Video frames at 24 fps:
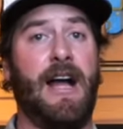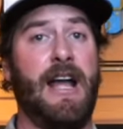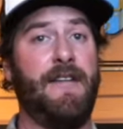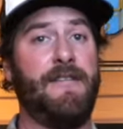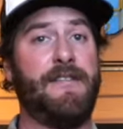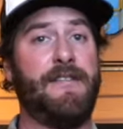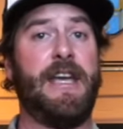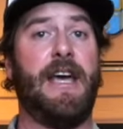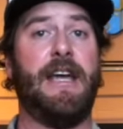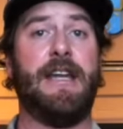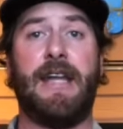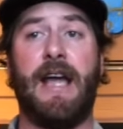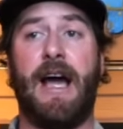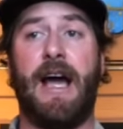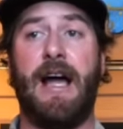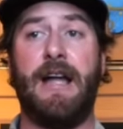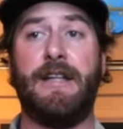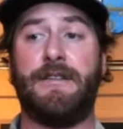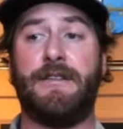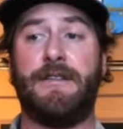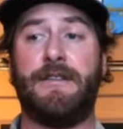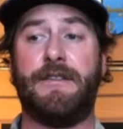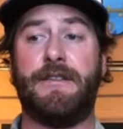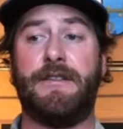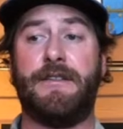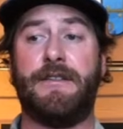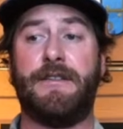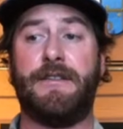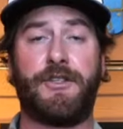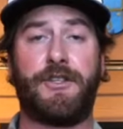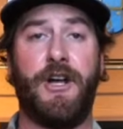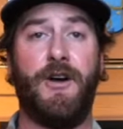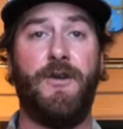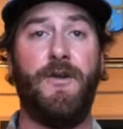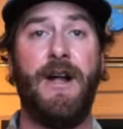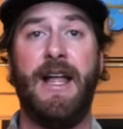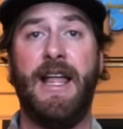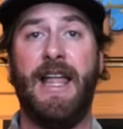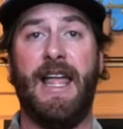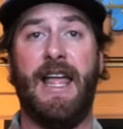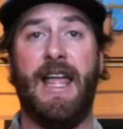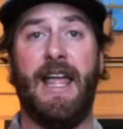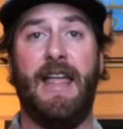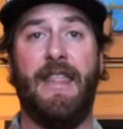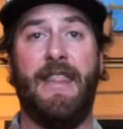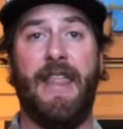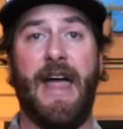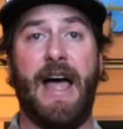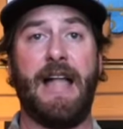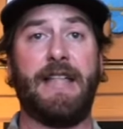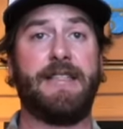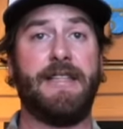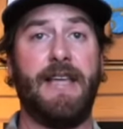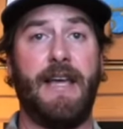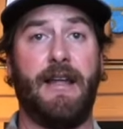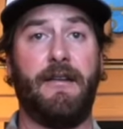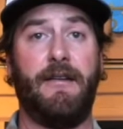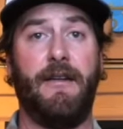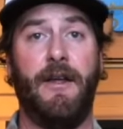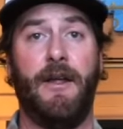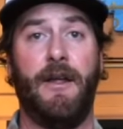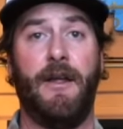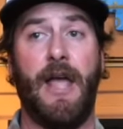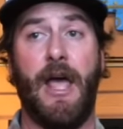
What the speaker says: I have 10 guides in Frisco, and that's it.